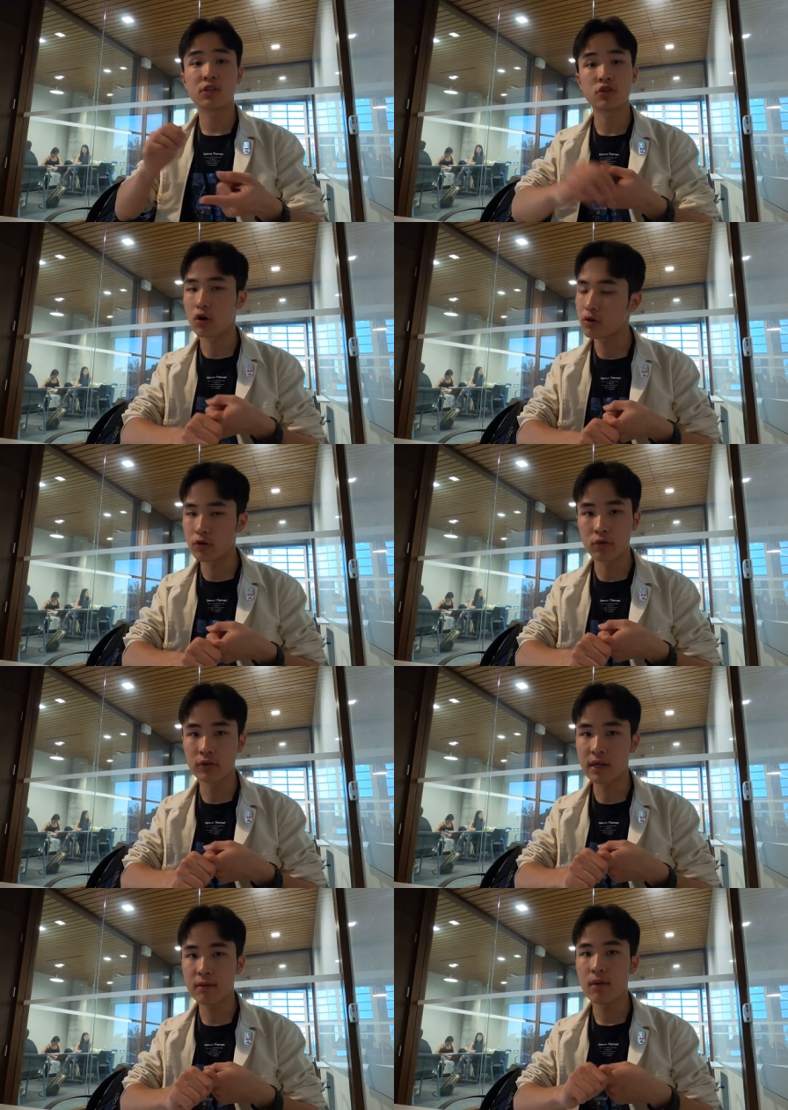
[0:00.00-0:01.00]
Start
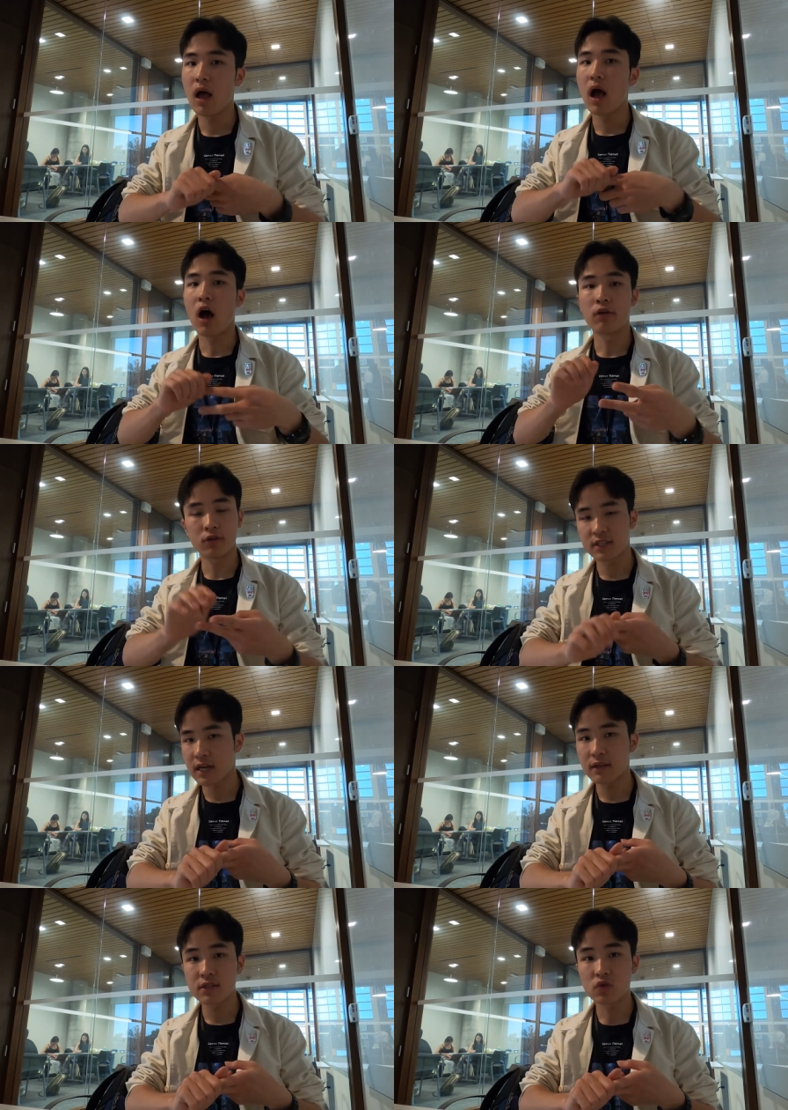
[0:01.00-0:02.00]
early,
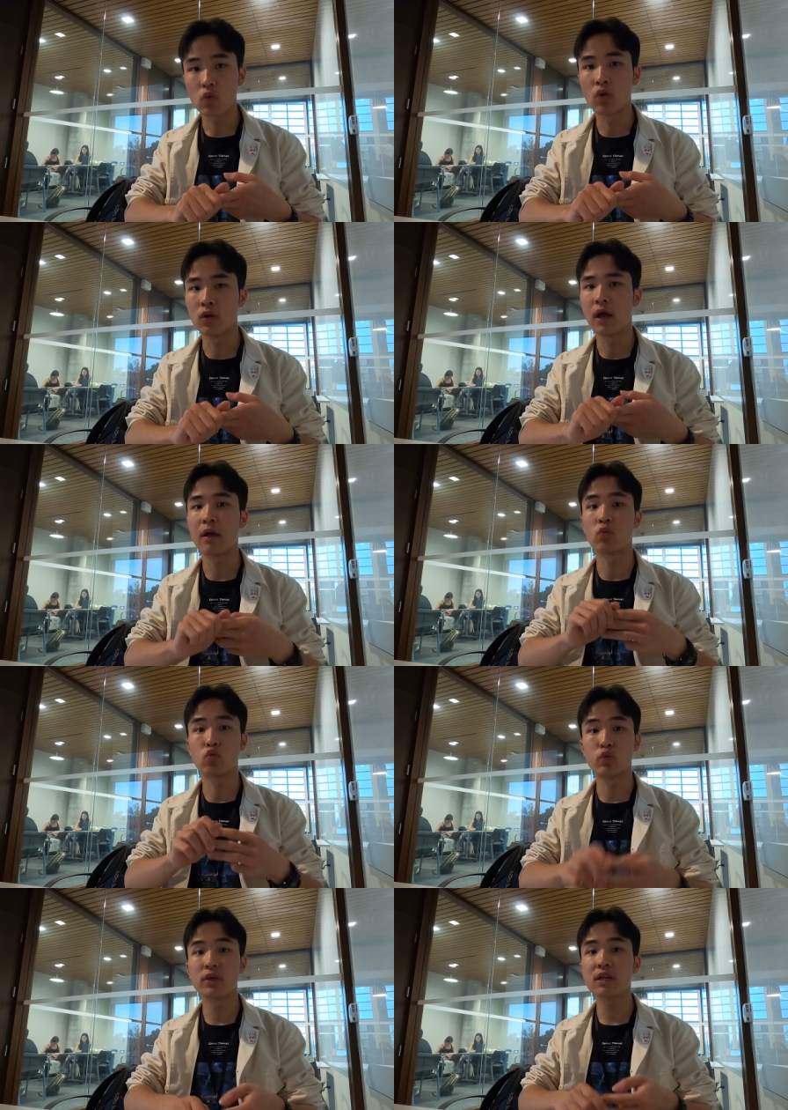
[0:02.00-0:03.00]
understand the school,
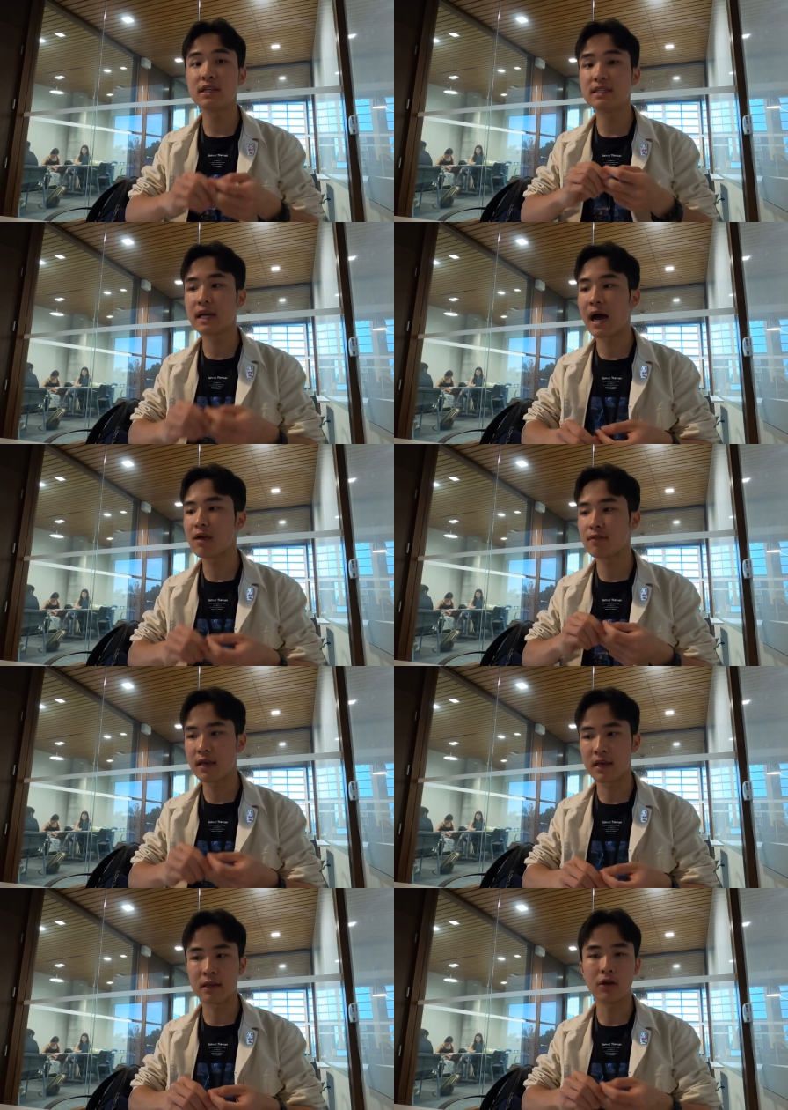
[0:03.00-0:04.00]
and really dive
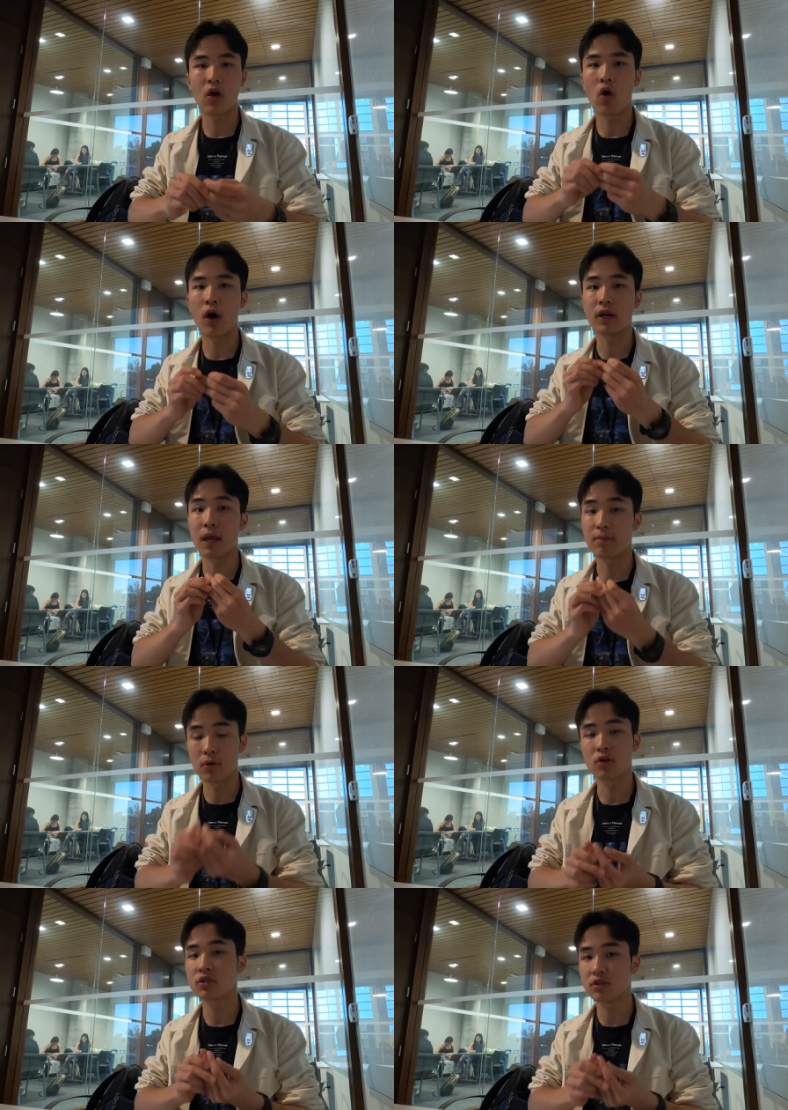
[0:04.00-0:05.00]
in on a
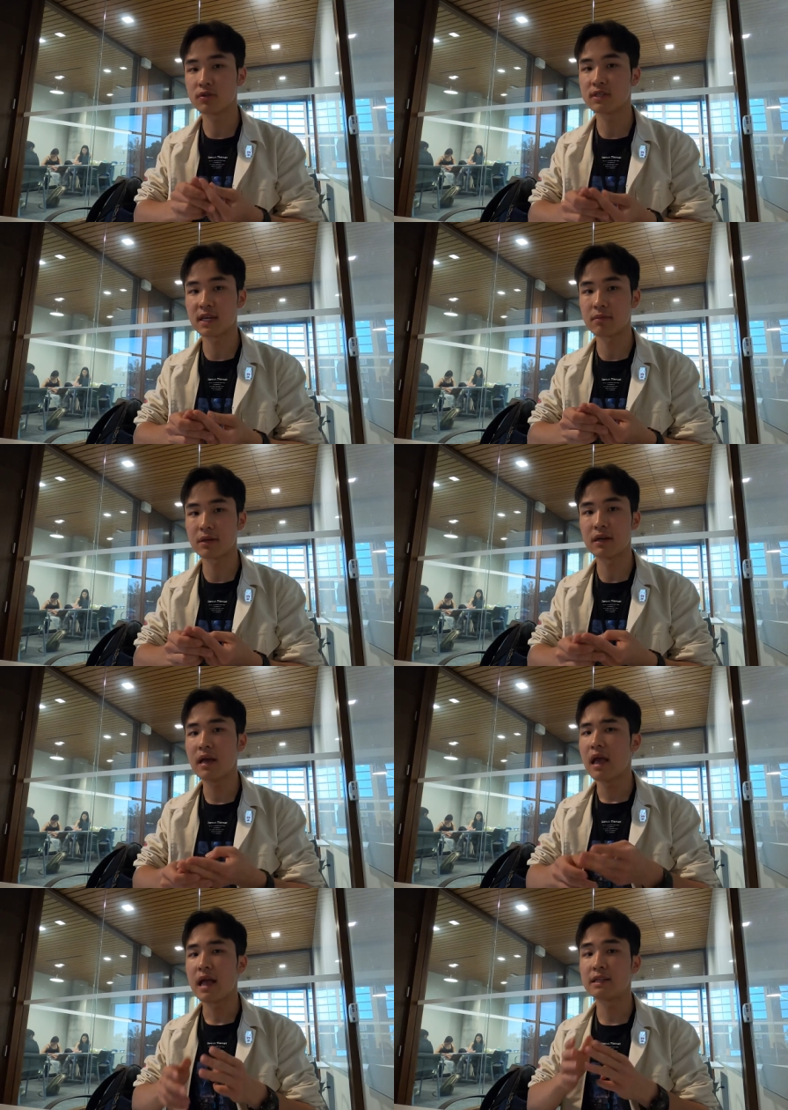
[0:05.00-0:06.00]
personal statement.
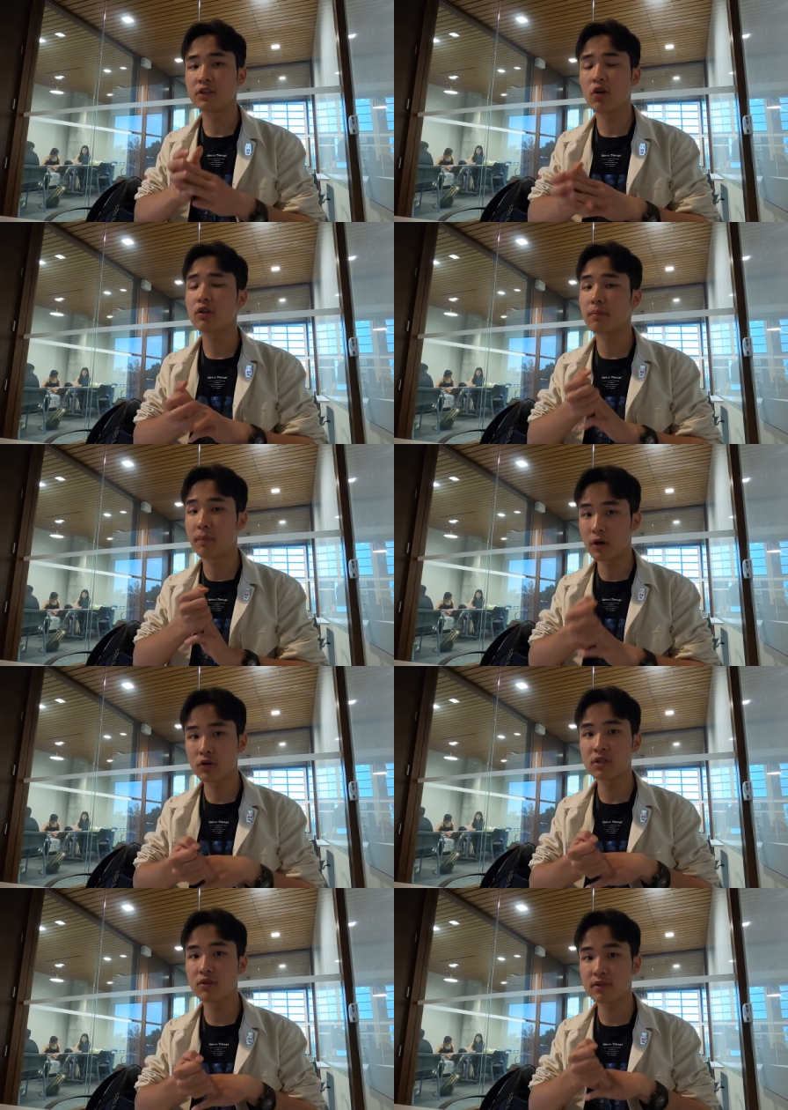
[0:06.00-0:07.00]
It's called a
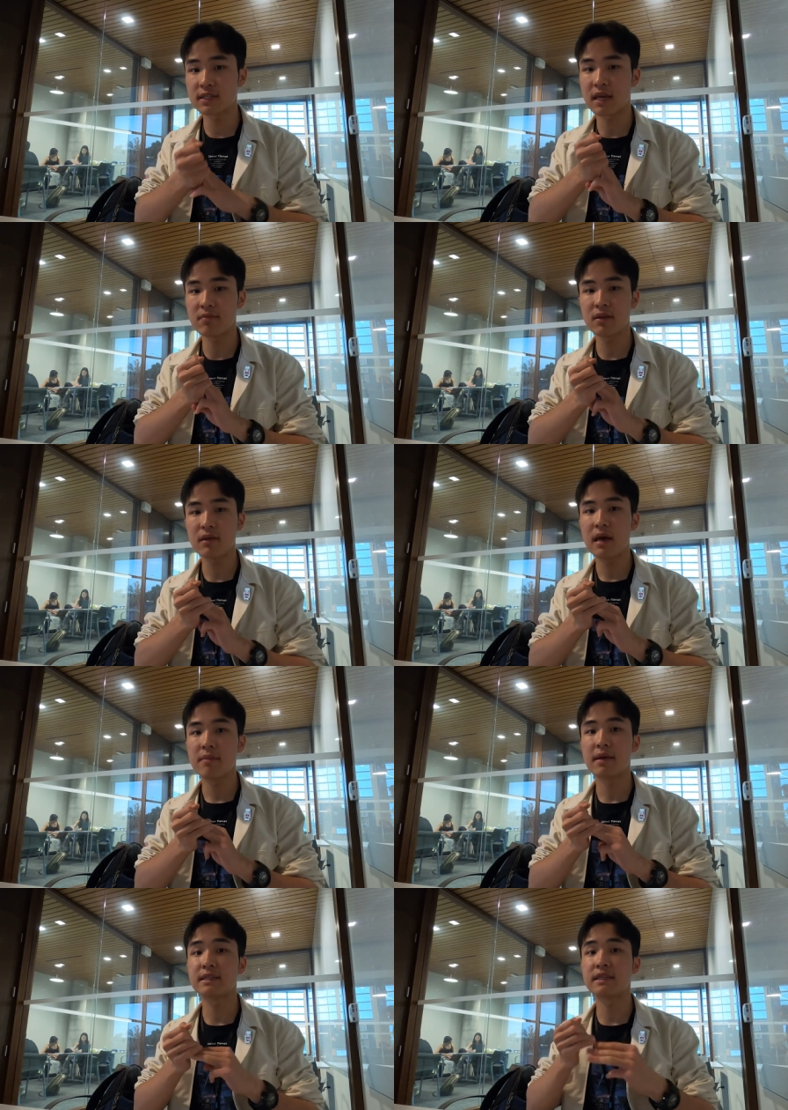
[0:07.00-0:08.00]
personal statement
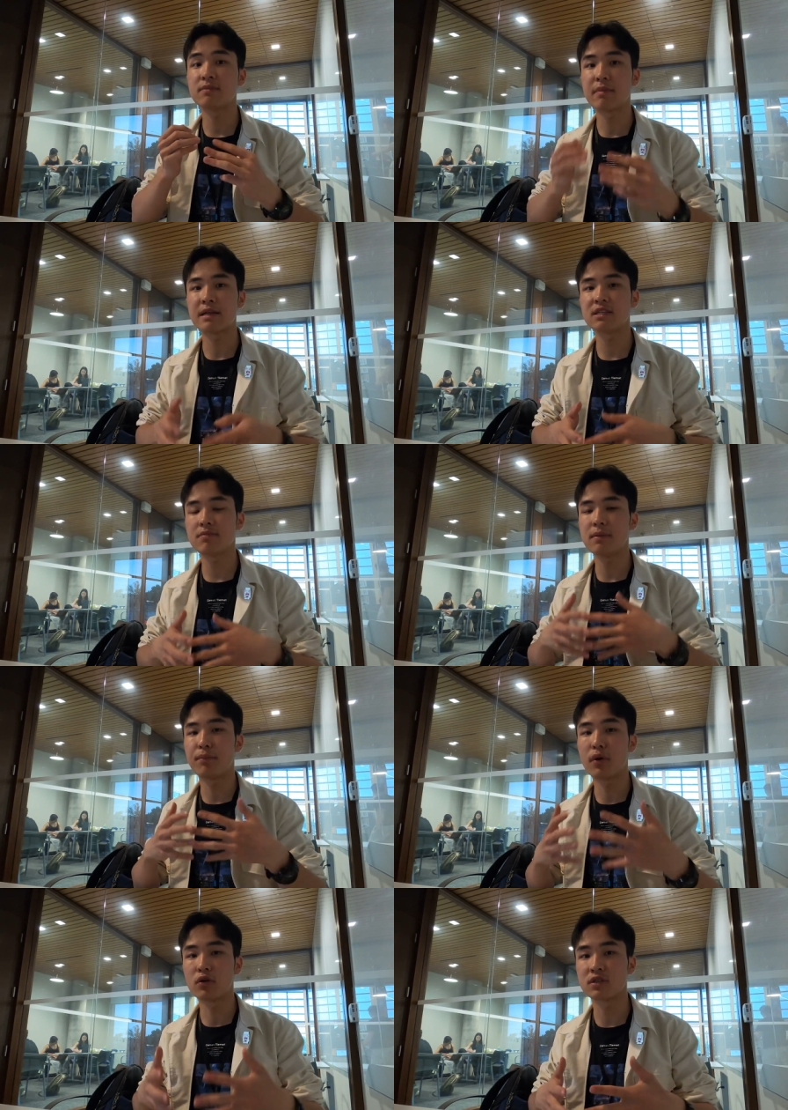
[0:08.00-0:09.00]
because it's meant to be
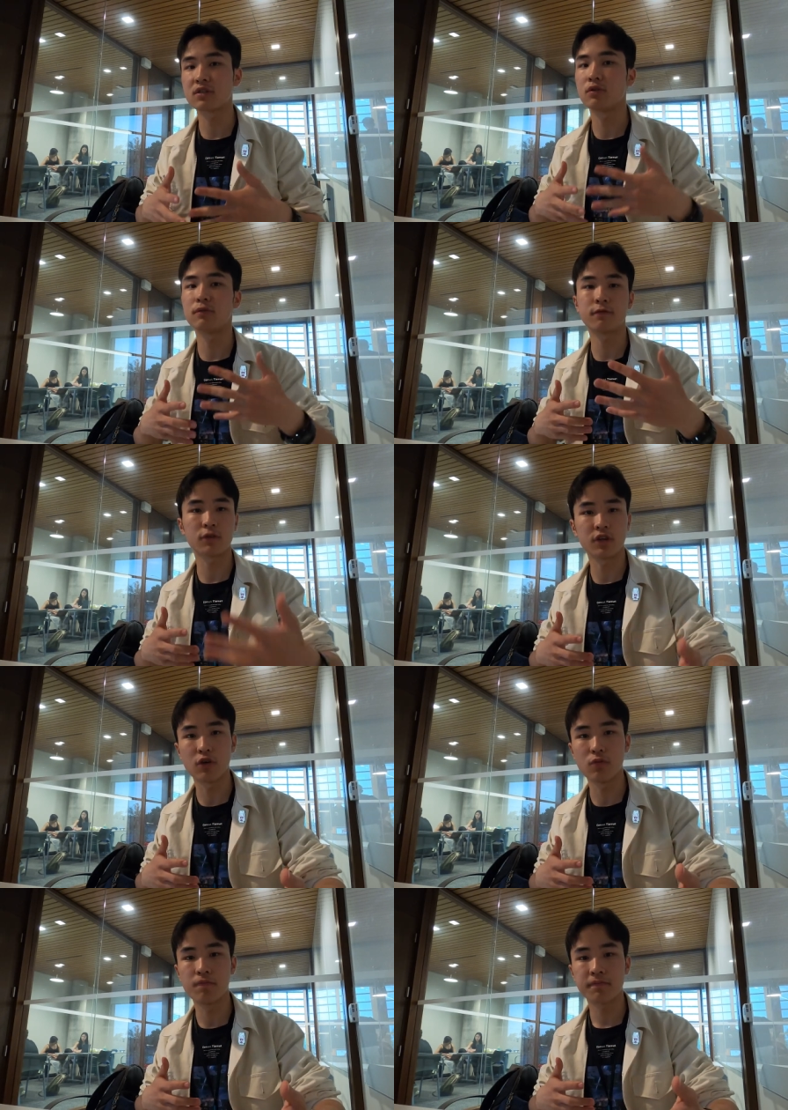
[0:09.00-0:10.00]
personal for
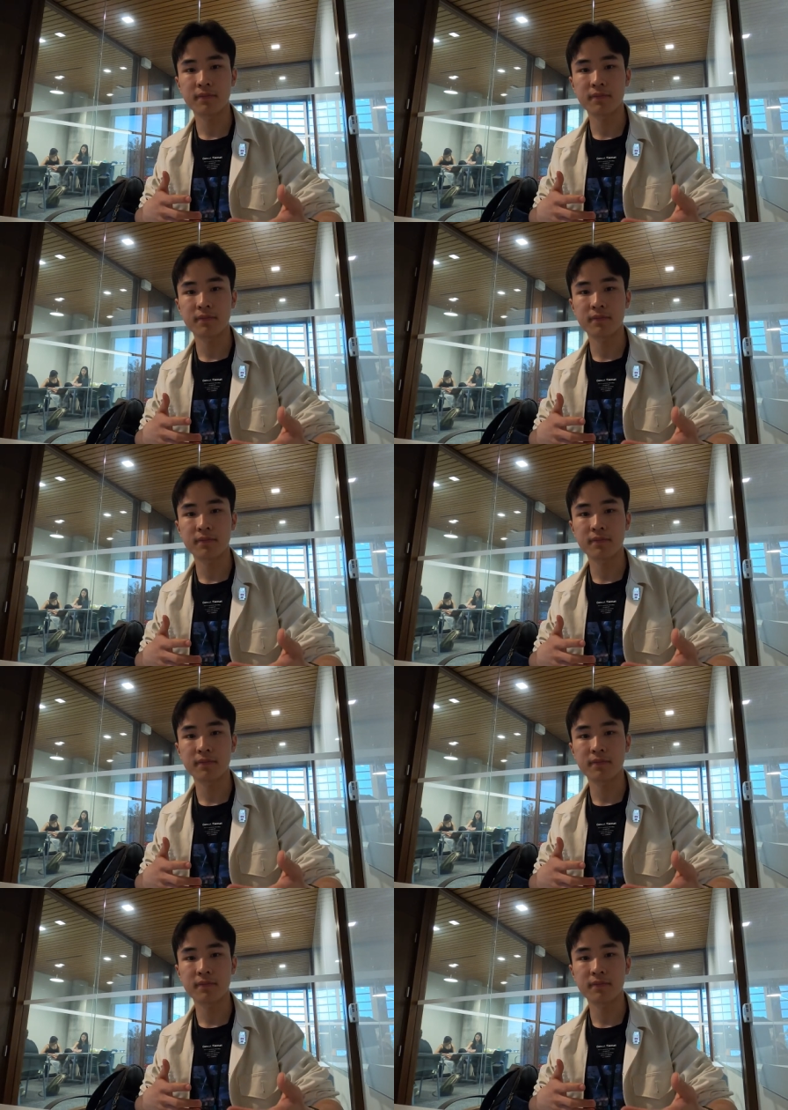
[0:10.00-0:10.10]
you.